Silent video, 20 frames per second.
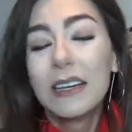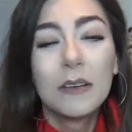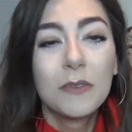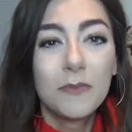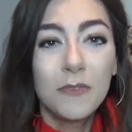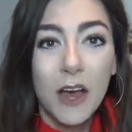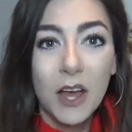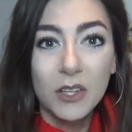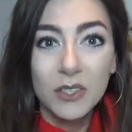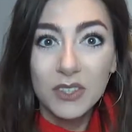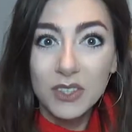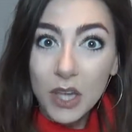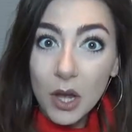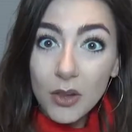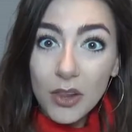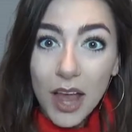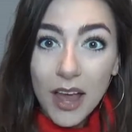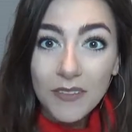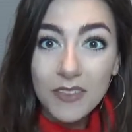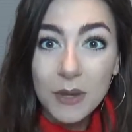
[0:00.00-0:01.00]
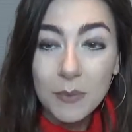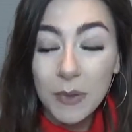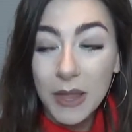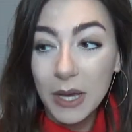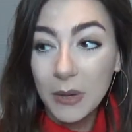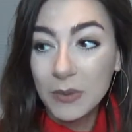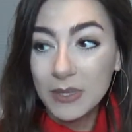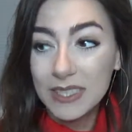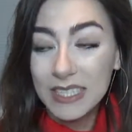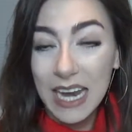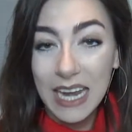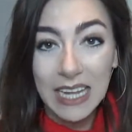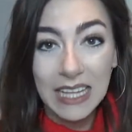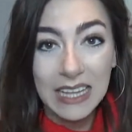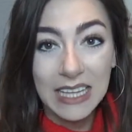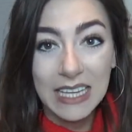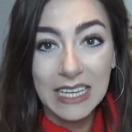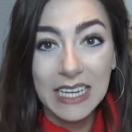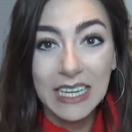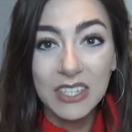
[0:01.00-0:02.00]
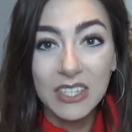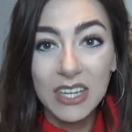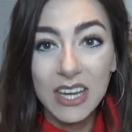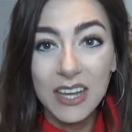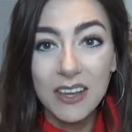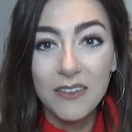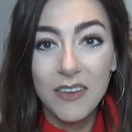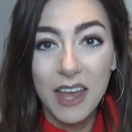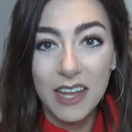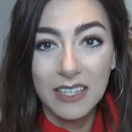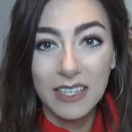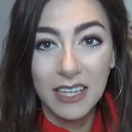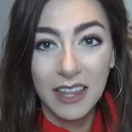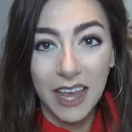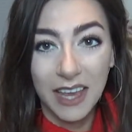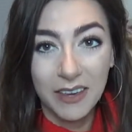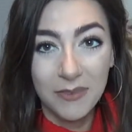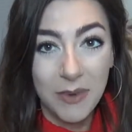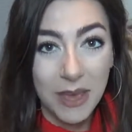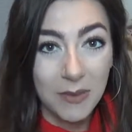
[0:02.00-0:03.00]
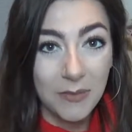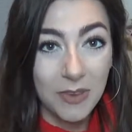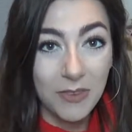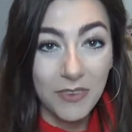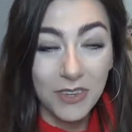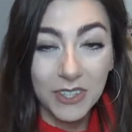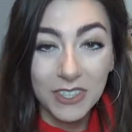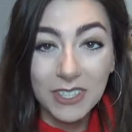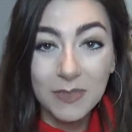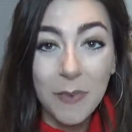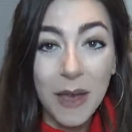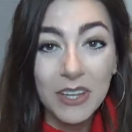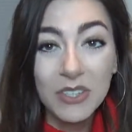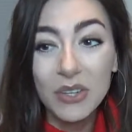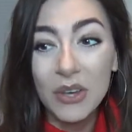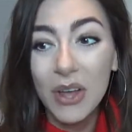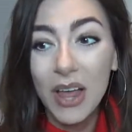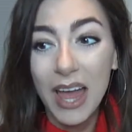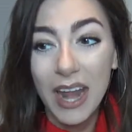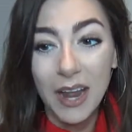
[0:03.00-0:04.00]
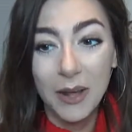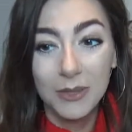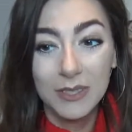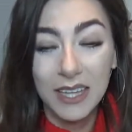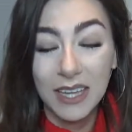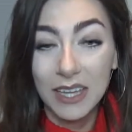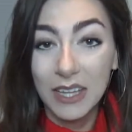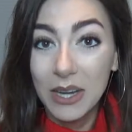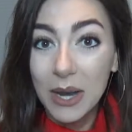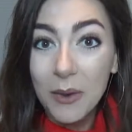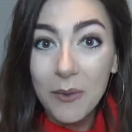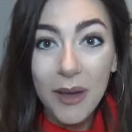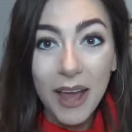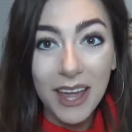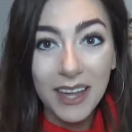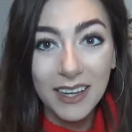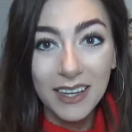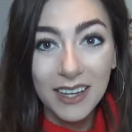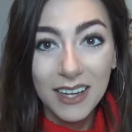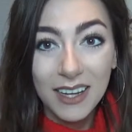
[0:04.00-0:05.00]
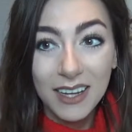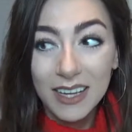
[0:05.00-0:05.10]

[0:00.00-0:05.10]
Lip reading: felt so loved that Blake was taking the initiative to like make me feel special. And I was like, you know what?